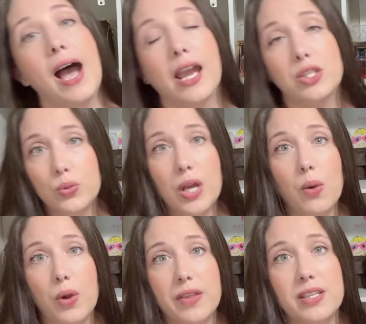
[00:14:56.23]
I do
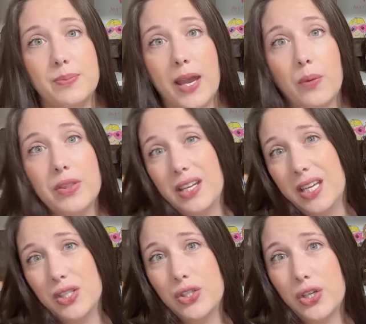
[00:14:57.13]
not wear this bag with an
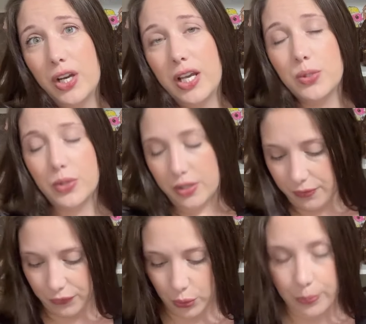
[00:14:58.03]
insert. It's one of
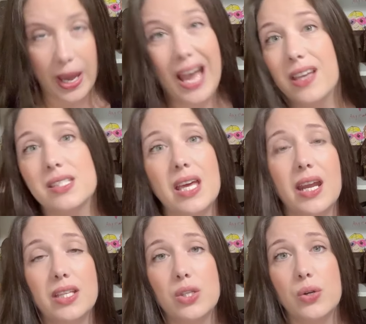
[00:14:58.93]
the few bags that
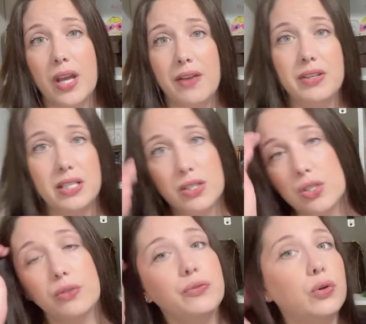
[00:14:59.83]
I don't have an
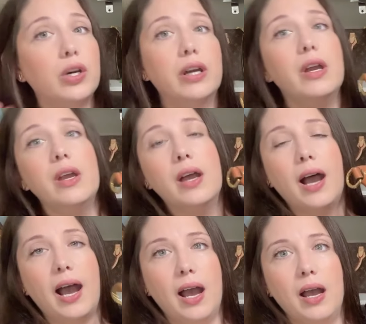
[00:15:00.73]
insert for,
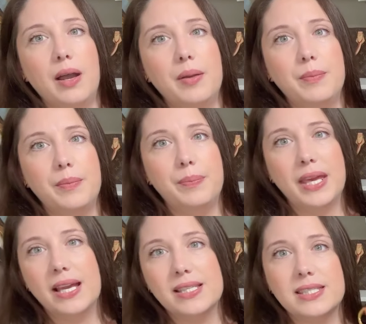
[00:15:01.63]

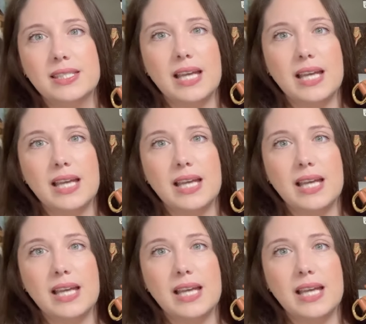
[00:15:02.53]
because